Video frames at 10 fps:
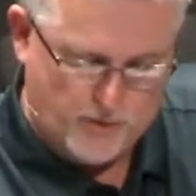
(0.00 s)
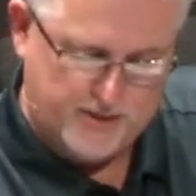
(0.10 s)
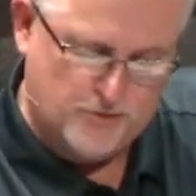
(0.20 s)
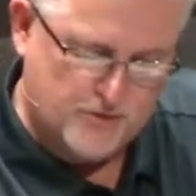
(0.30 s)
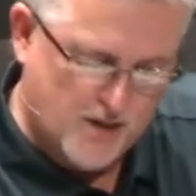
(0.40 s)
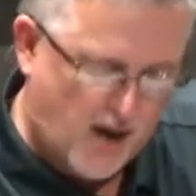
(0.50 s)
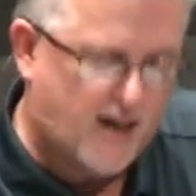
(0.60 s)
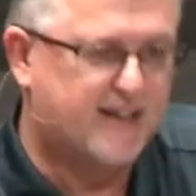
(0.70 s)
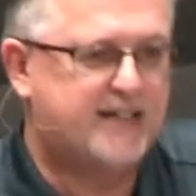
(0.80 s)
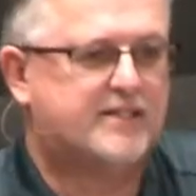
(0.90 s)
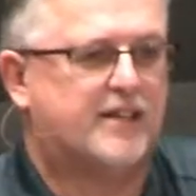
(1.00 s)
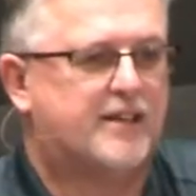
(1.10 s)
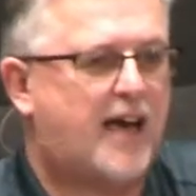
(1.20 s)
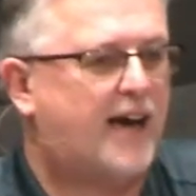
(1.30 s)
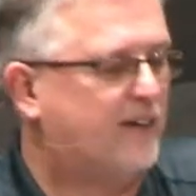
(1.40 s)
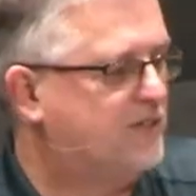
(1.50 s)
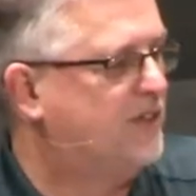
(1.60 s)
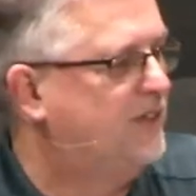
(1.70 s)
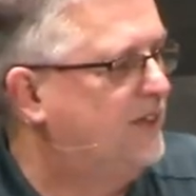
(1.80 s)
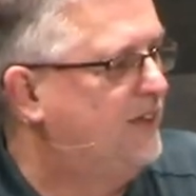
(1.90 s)
We do not need to
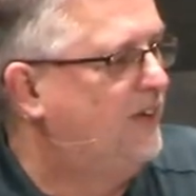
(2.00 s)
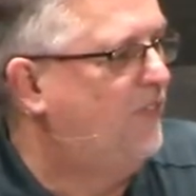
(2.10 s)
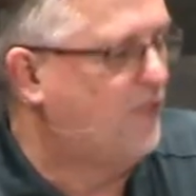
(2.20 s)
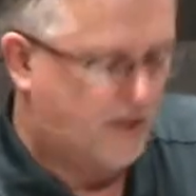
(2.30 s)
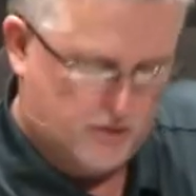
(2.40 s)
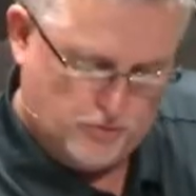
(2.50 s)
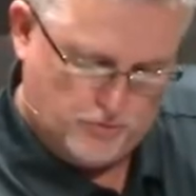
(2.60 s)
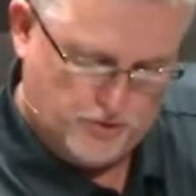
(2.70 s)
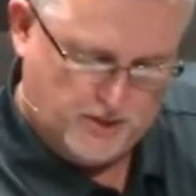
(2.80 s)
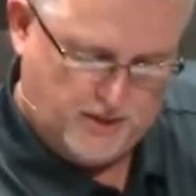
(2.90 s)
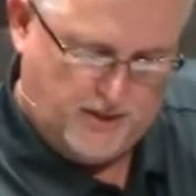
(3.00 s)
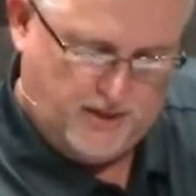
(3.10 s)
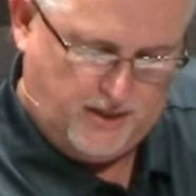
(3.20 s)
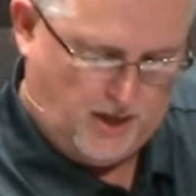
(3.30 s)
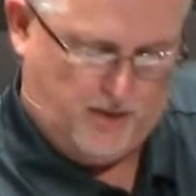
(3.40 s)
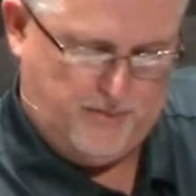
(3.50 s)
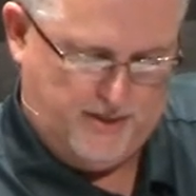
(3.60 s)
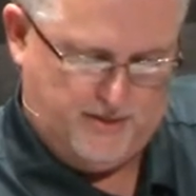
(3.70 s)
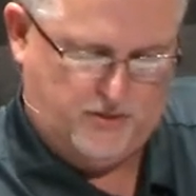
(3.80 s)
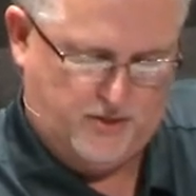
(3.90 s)
doubt those
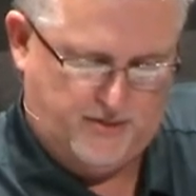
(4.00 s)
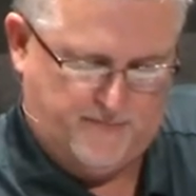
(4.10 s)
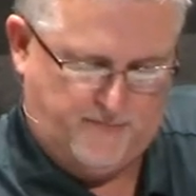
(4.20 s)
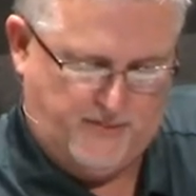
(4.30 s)
comments.